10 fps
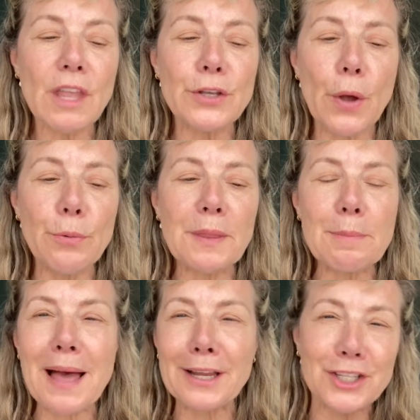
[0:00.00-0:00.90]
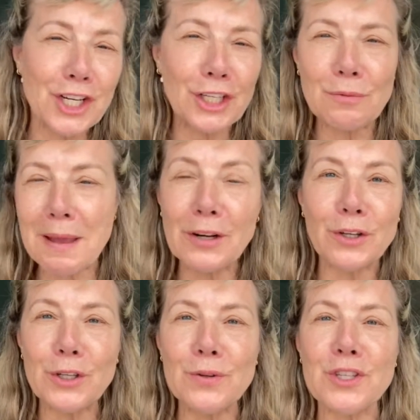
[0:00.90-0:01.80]
you open the packaging, you may
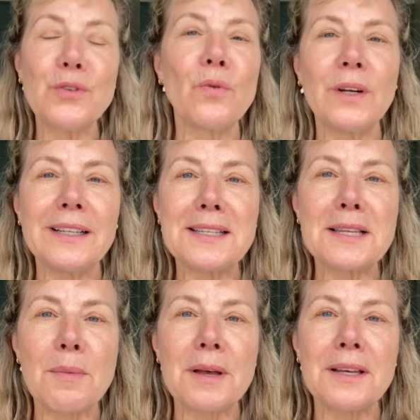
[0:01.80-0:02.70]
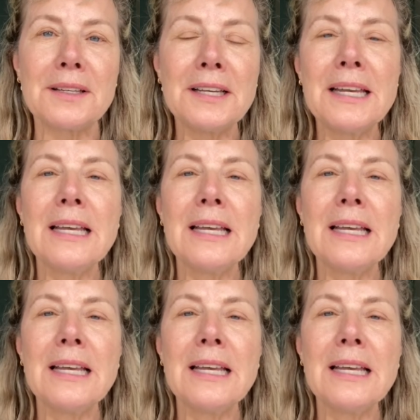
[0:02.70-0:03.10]
not use it all in a summer,